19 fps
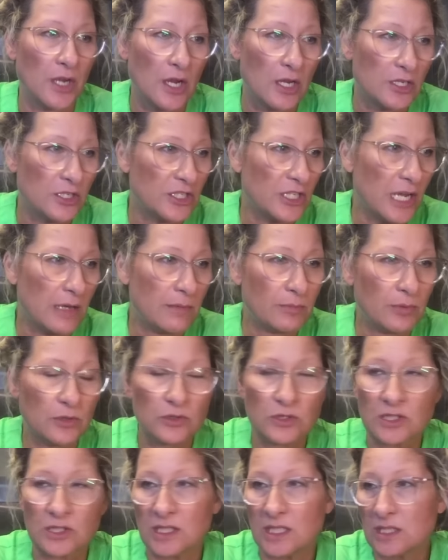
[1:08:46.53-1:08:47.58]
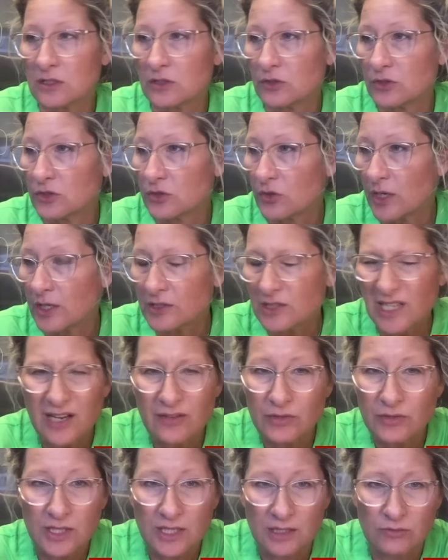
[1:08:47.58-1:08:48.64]
shampoos, conditioners, dryers,
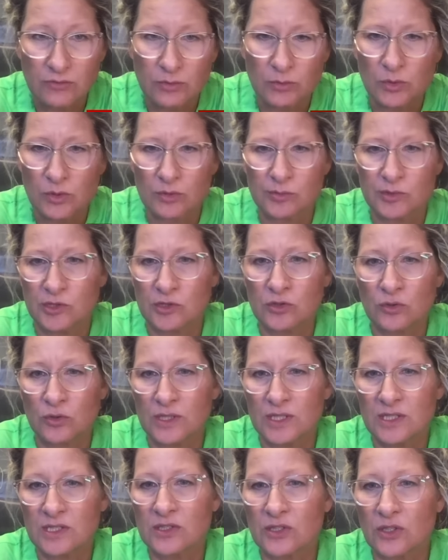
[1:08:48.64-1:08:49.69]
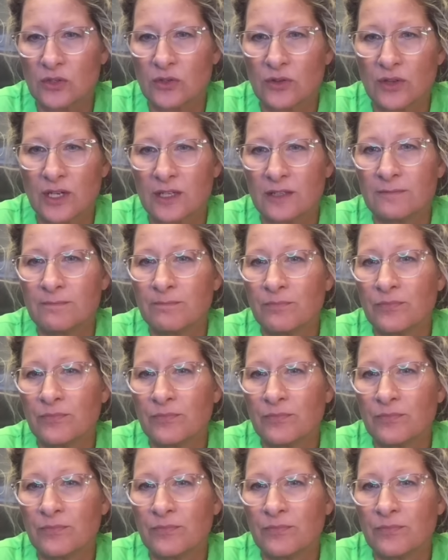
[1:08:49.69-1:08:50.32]
everything from Groomer's Choice. It's all there.